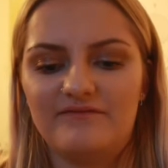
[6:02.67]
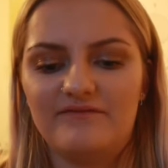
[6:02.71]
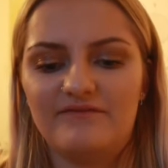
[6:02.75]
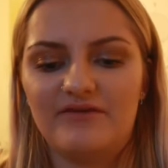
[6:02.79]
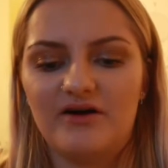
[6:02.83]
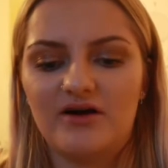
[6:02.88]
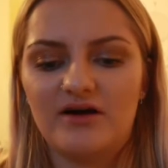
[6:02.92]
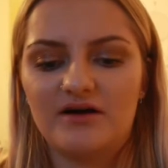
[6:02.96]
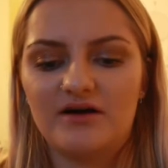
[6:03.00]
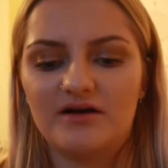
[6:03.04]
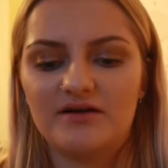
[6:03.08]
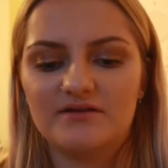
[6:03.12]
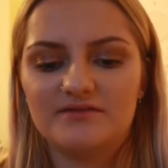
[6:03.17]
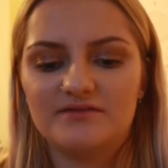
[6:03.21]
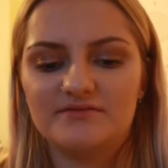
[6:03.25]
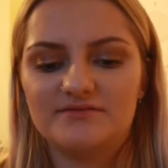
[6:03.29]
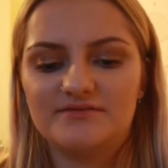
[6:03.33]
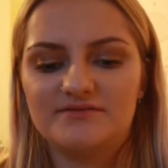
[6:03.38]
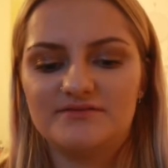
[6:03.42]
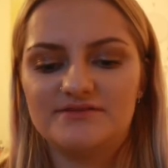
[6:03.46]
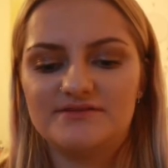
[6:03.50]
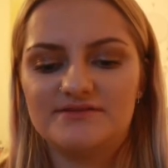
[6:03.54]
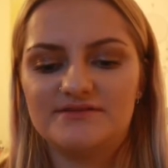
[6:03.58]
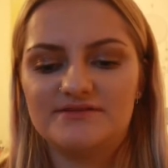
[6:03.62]

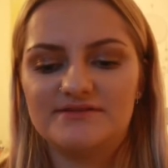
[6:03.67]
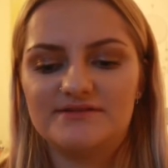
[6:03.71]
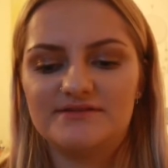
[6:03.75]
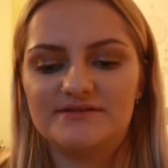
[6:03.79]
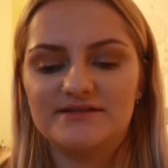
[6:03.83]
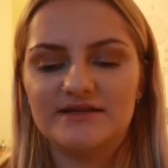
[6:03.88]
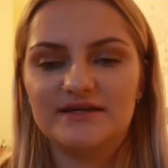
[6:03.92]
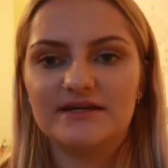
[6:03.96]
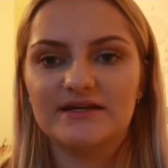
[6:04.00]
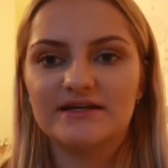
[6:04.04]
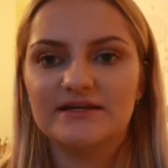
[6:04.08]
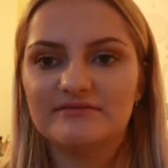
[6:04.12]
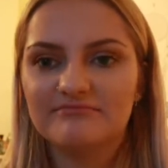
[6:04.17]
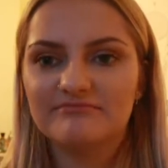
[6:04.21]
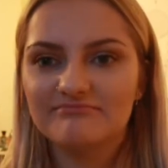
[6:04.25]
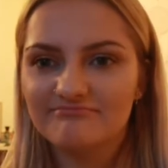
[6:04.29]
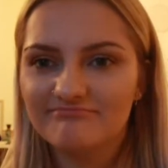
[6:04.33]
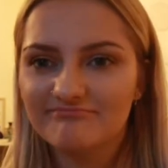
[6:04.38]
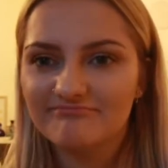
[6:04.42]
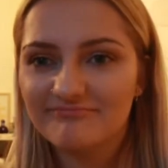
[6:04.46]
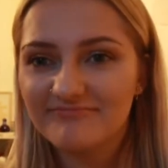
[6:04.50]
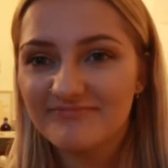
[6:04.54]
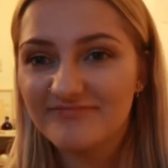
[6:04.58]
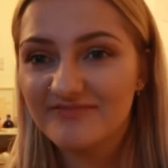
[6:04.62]
Vardagen.
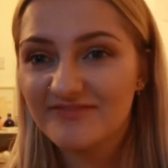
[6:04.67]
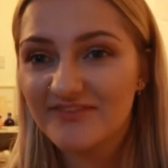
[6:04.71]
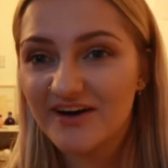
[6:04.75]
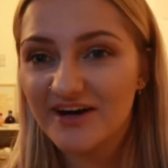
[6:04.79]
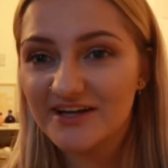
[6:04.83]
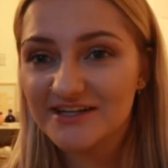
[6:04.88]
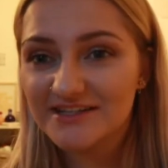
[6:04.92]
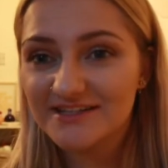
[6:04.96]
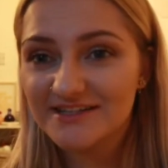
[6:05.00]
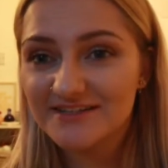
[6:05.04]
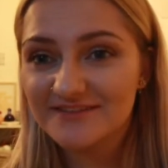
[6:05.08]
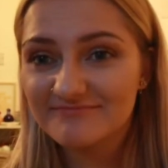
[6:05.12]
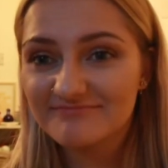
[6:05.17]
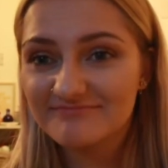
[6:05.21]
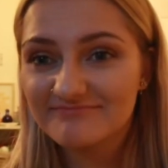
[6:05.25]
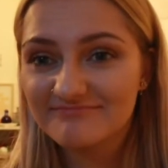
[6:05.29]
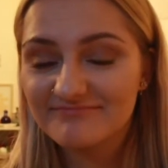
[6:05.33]
Vardagen?